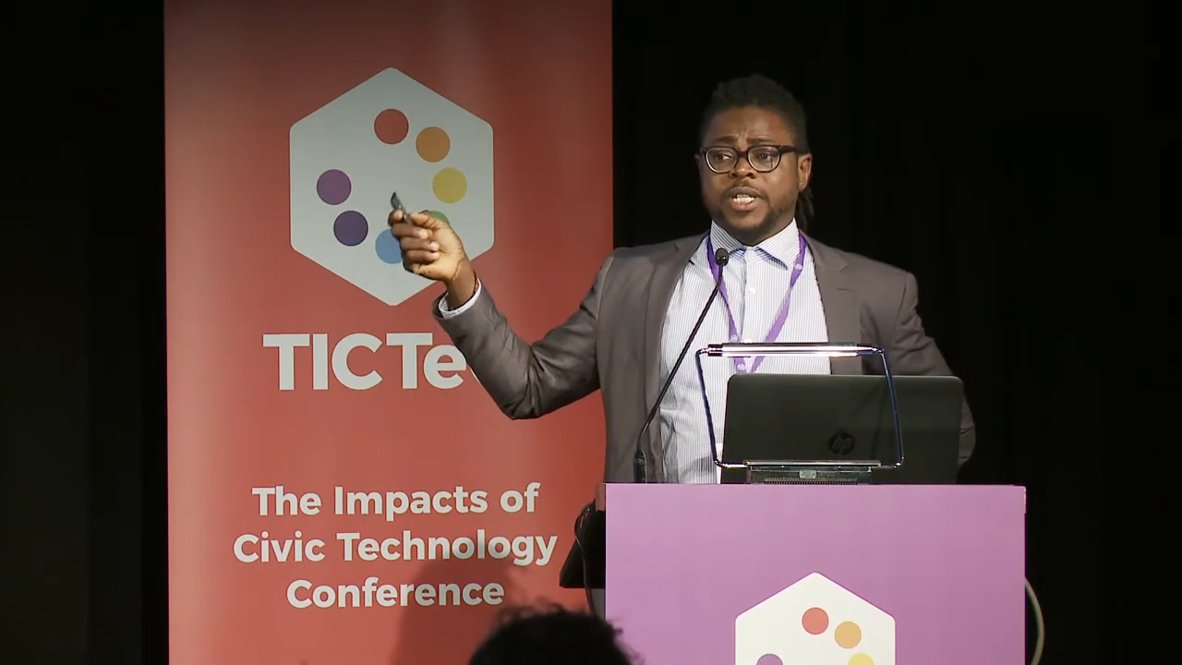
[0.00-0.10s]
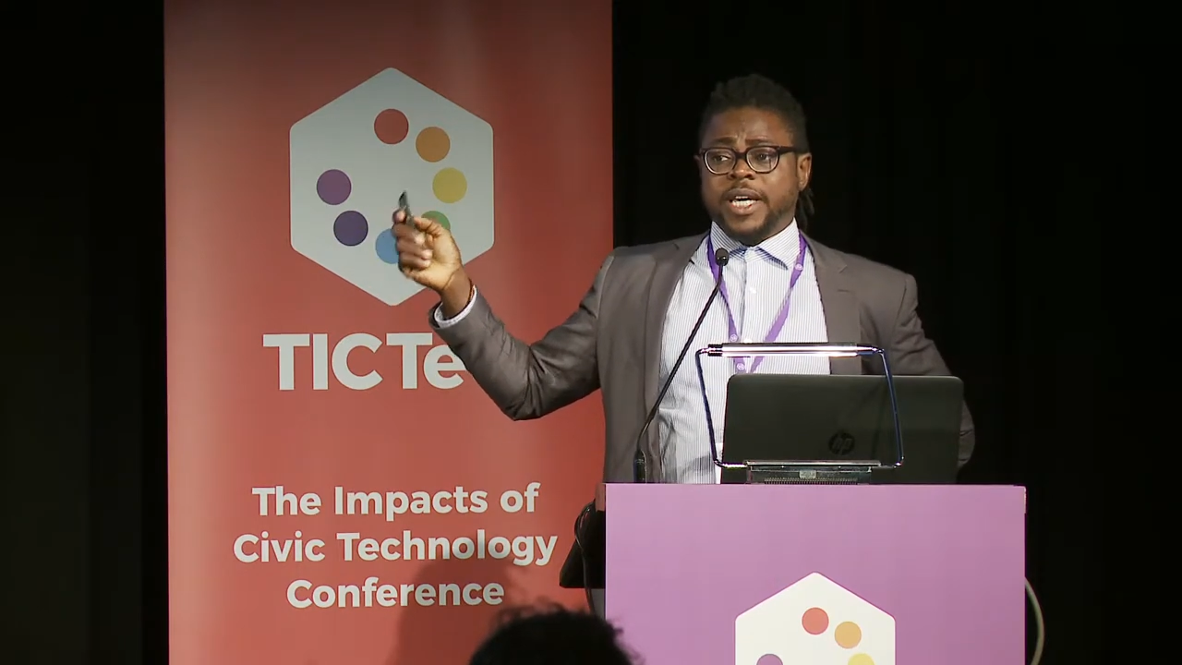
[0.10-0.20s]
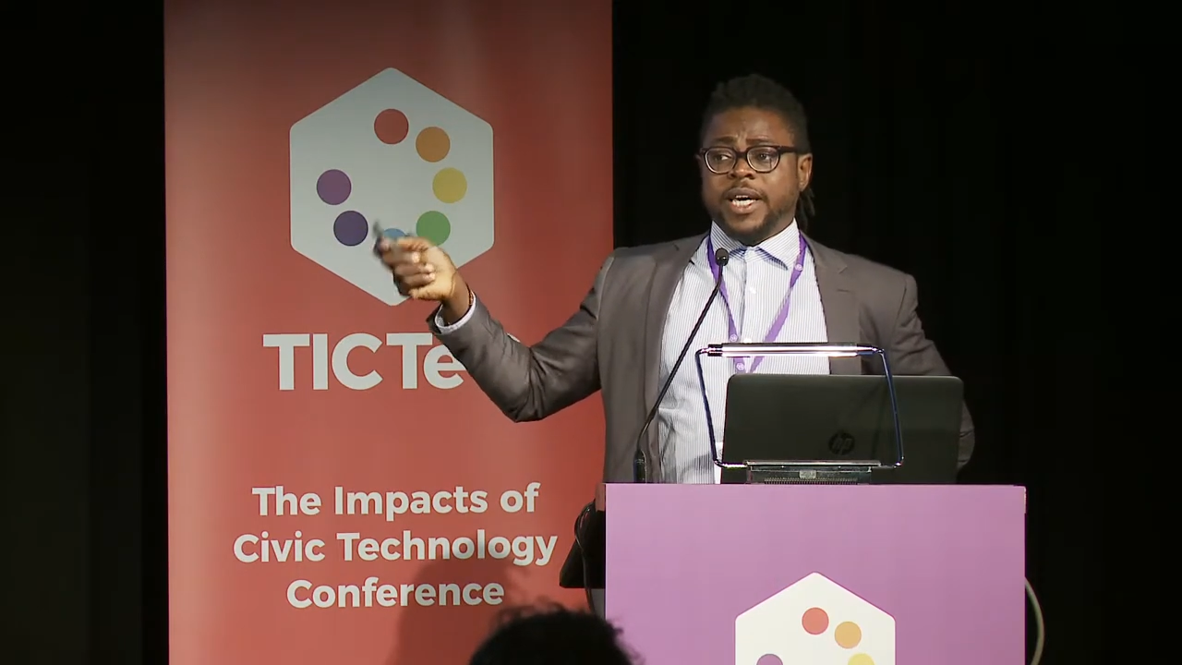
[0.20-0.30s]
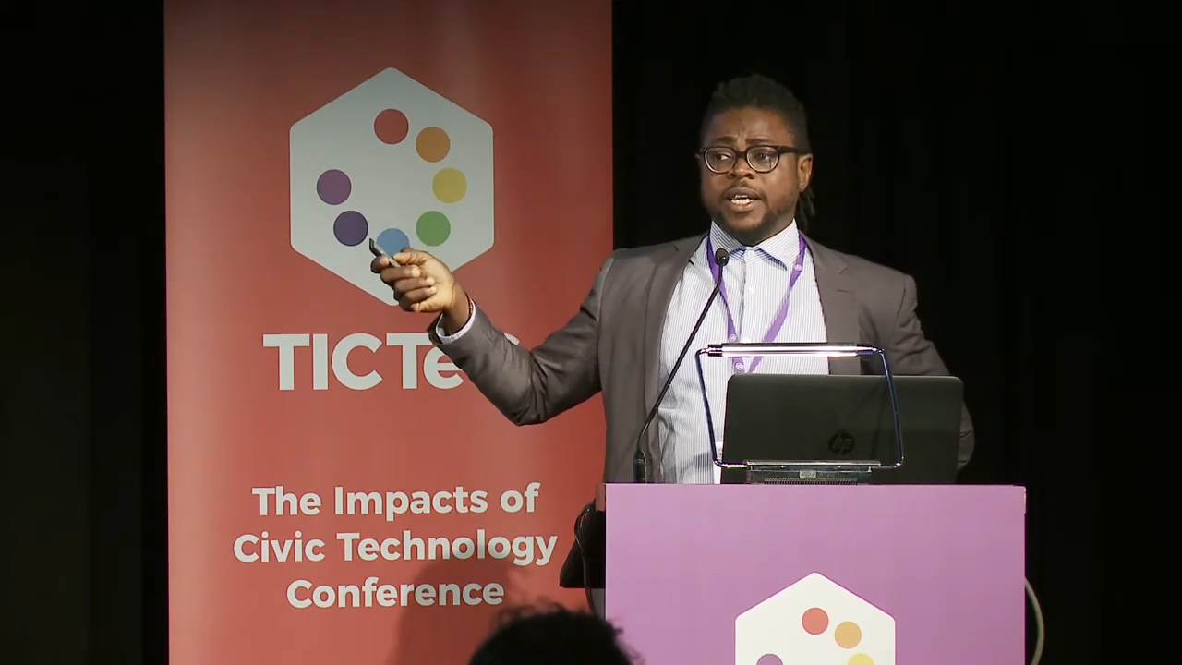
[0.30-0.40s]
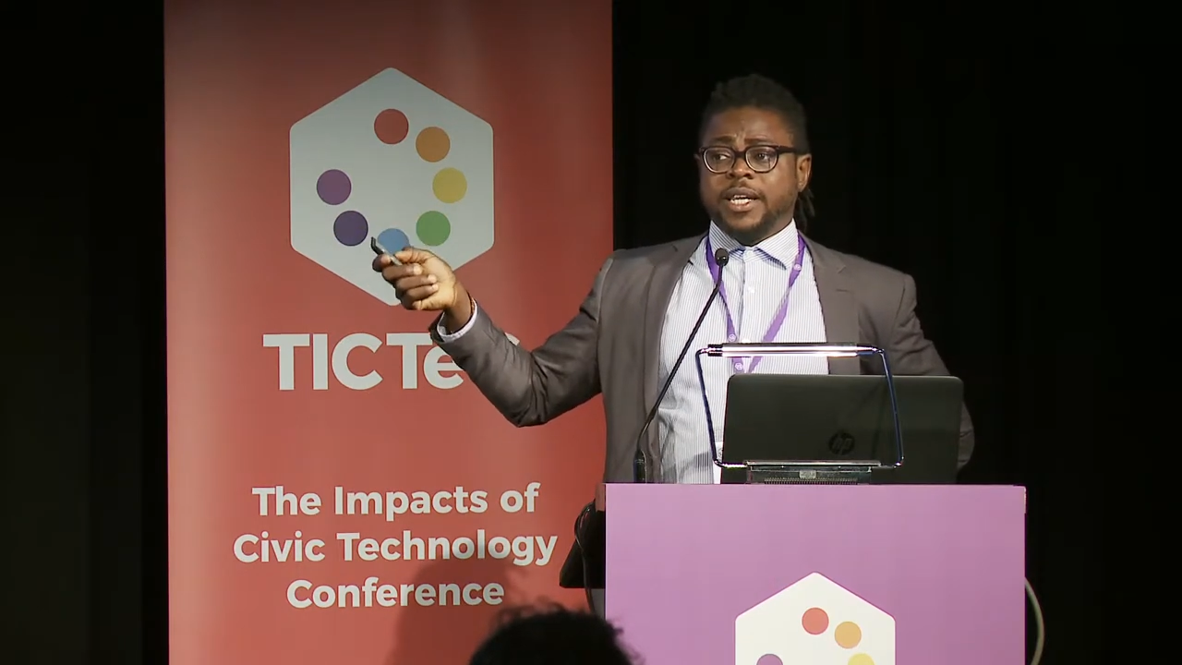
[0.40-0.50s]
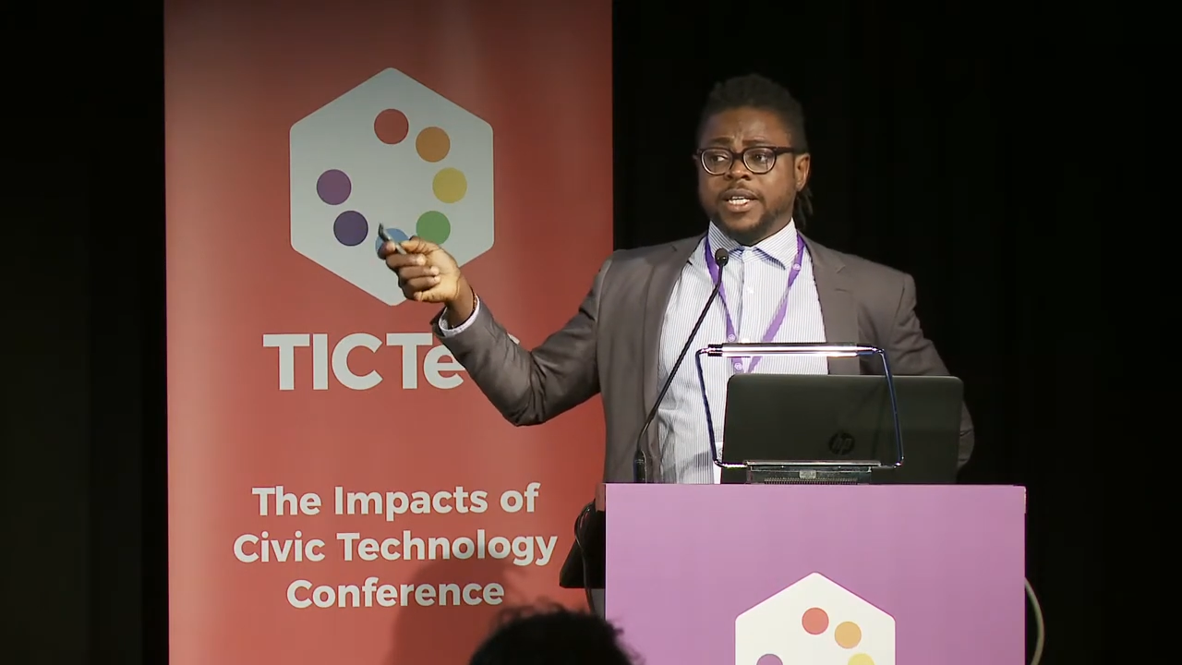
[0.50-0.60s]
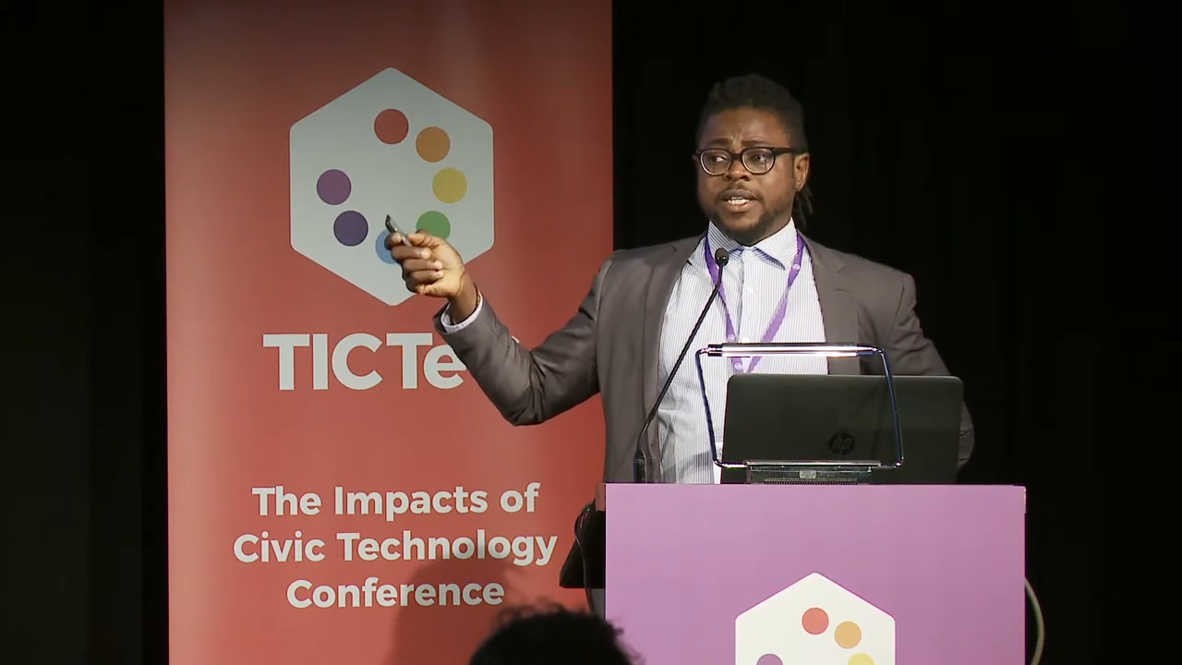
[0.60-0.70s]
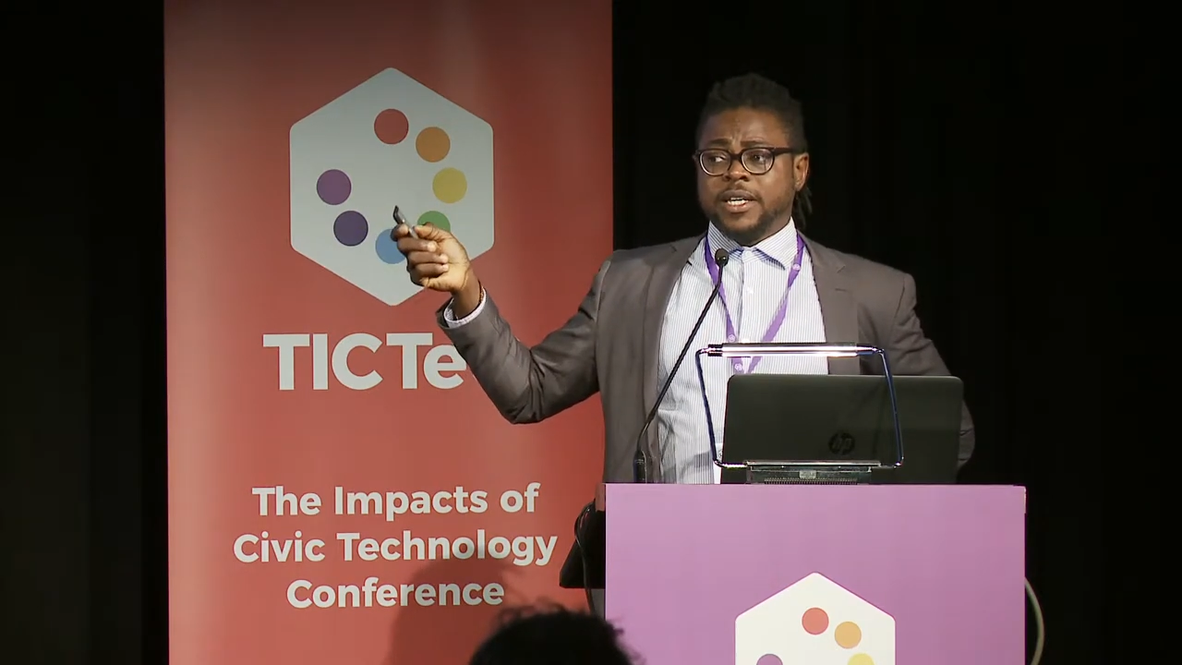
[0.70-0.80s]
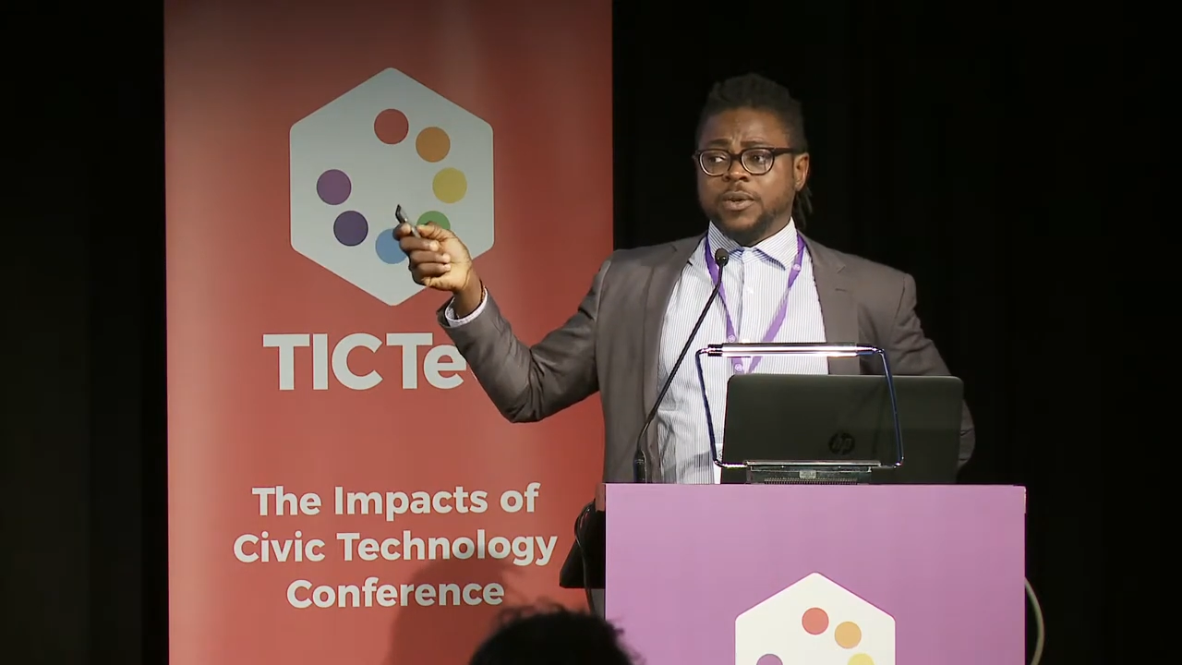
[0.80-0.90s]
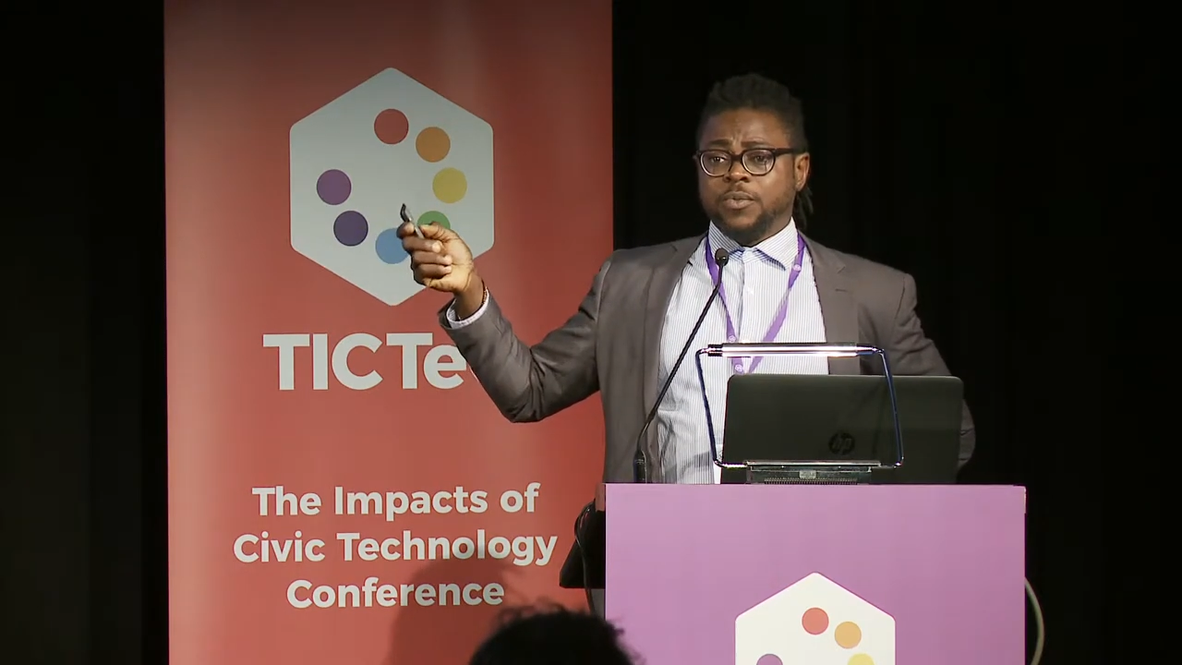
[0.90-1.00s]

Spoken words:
thinking that